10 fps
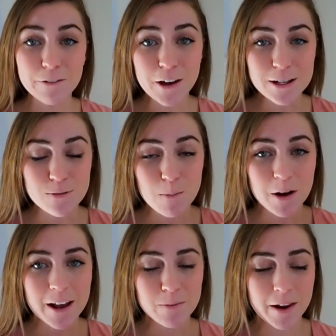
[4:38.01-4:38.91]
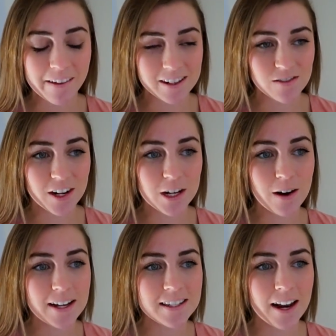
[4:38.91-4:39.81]
If you guys remember at the beginning of this
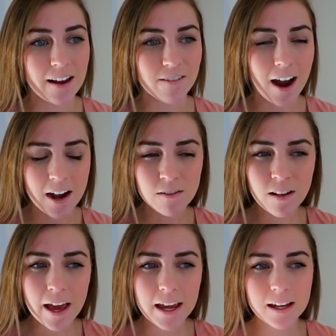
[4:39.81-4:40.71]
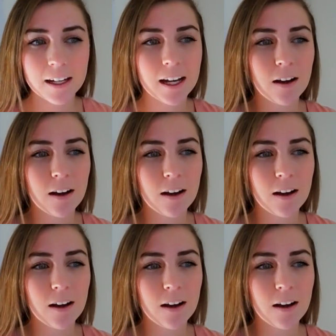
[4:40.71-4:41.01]
video, I said I've kind of like